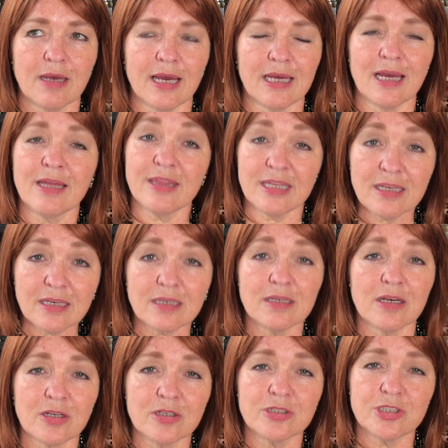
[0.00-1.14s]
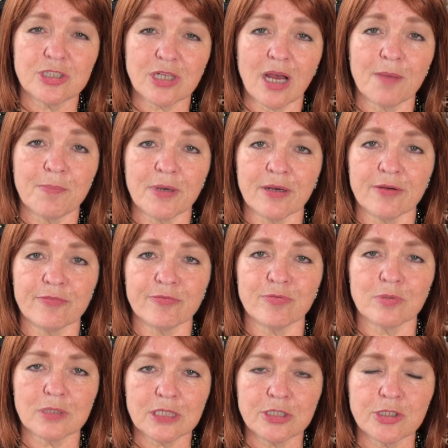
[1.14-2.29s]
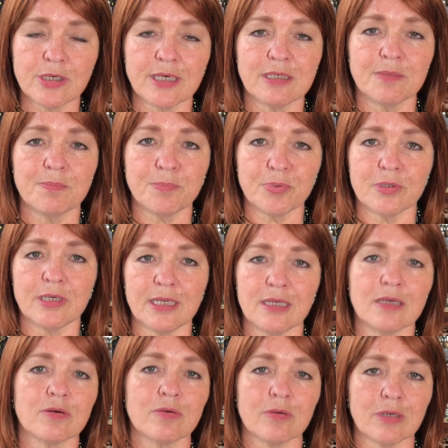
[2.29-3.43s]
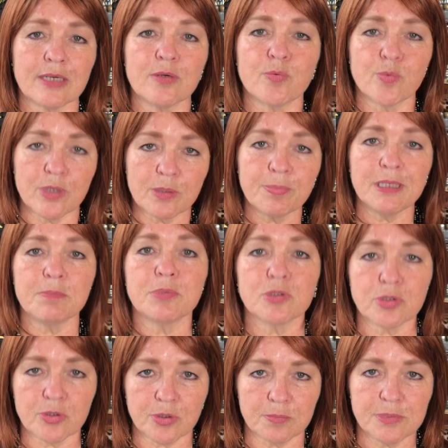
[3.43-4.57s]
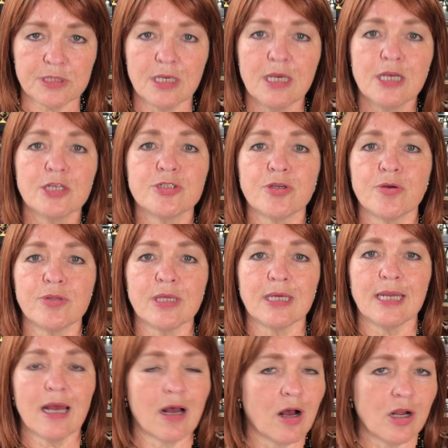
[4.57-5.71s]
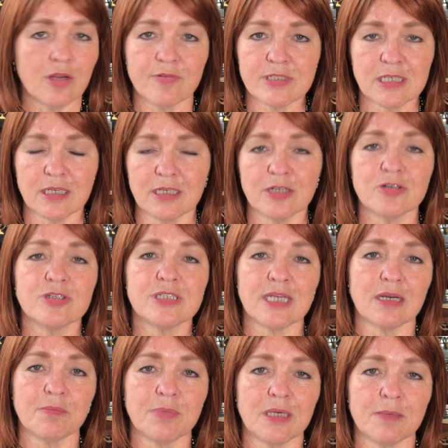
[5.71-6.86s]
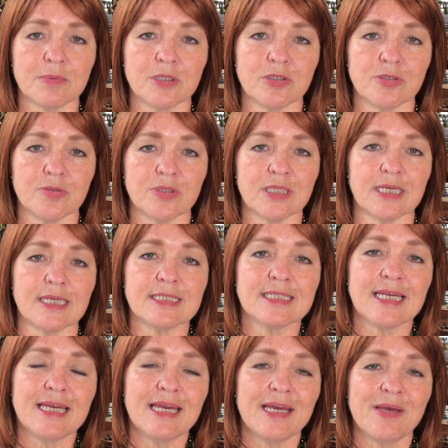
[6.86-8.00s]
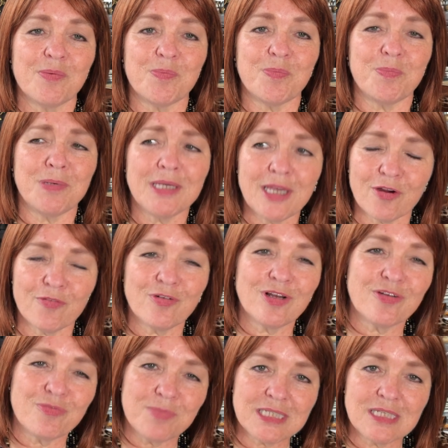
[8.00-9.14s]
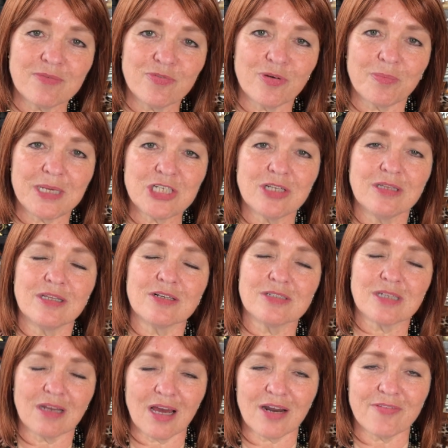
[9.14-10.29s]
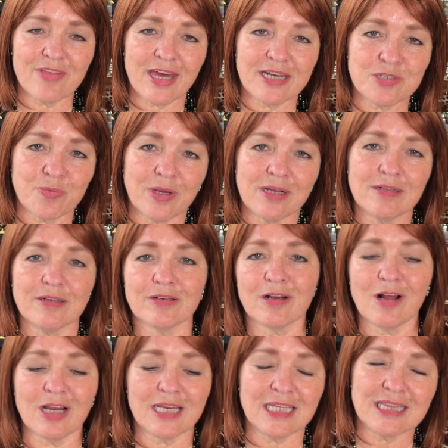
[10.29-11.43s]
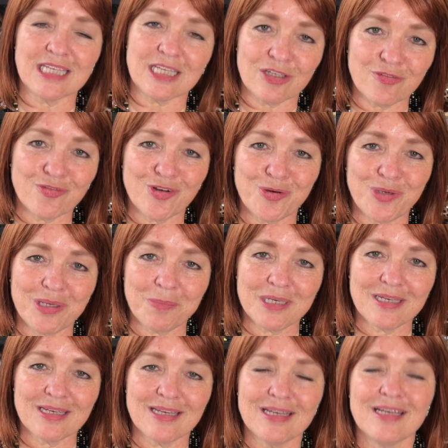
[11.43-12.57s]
I think, a good job of really trying to put it in like real people terms so that all of us can understand and be able to do things. Be careful of misinformation. There's a lot of that as well. They're calling it the infodemic.